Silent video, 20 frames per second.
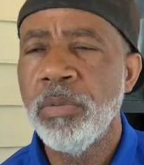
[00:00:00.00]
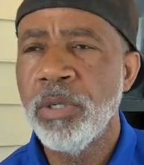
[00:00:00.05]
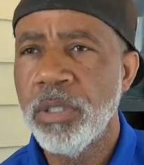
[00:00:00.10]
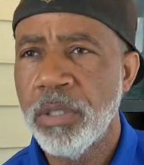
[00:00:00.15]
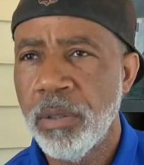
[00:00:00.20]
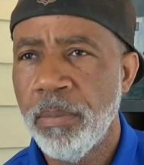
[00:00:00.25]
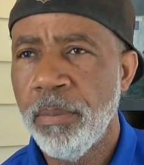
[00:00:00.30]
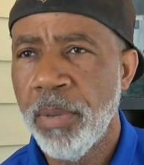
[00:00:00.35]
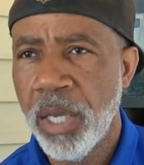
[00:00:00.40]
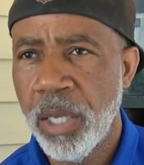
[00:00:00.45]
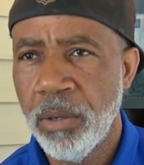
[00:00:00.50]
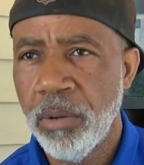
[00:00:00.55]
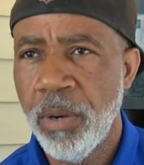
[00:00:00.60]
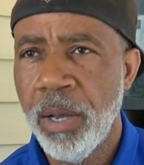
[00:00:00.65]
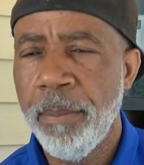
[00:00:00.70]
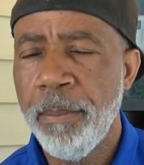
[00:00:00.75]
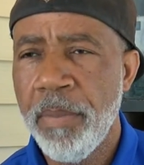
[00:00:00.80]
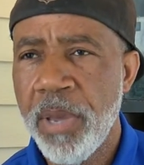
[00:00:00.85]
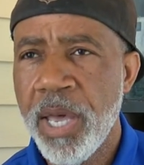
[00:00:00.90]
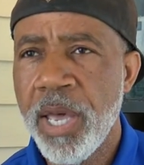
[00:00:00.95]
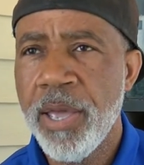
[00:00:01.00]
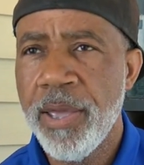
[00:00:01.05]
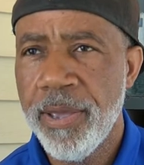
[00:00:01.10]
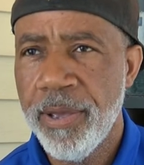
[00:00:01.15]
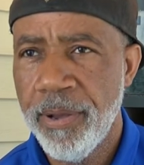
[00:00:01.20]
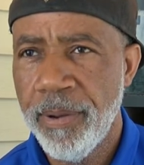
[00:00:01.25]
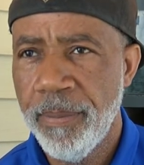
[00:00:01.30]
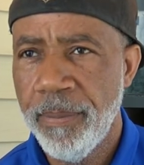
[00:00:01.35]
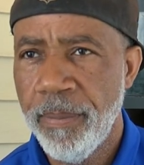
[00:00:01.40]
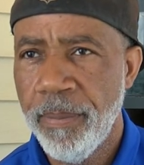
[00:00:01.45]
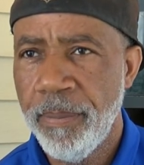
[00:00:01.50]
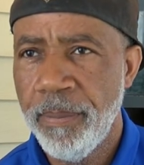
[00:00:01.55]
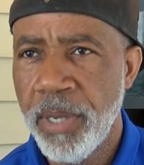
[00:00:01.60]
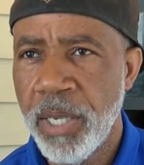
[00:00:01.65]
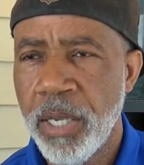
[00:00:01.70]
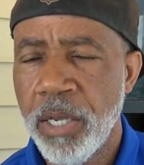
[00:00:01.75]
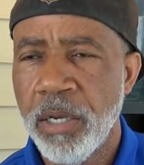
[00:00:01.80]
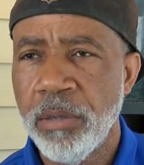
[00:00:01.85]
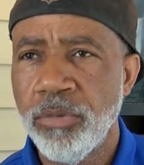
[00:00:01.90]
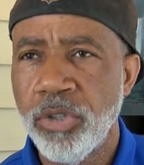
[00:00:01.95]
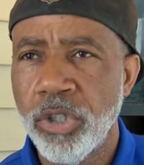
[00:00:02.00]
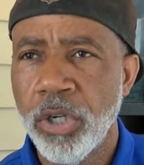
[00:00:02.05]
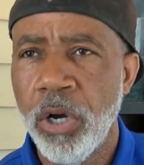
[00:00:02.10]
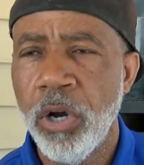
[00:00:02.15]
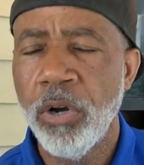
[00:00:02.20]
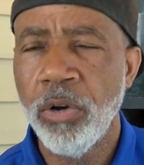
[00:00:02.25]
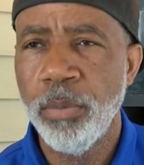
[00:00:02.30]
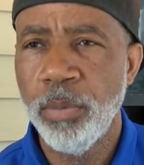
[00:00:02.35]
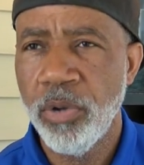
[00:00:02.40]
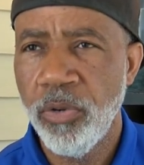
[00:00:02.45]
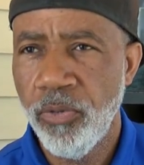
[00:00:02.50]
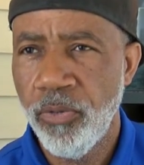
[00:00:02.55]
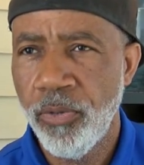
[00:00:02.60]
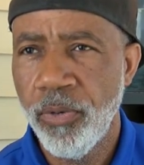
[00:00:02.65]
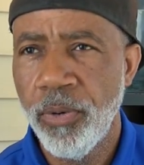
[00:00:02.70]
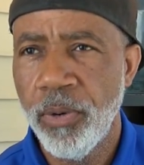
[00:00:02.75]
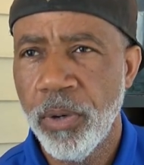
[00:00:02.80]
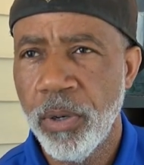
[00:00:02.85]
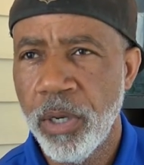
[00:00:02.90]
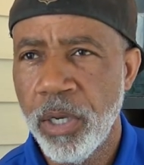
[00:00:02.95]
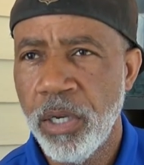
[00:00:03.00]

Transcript: Alan Smith, who has worked for Manno in the past,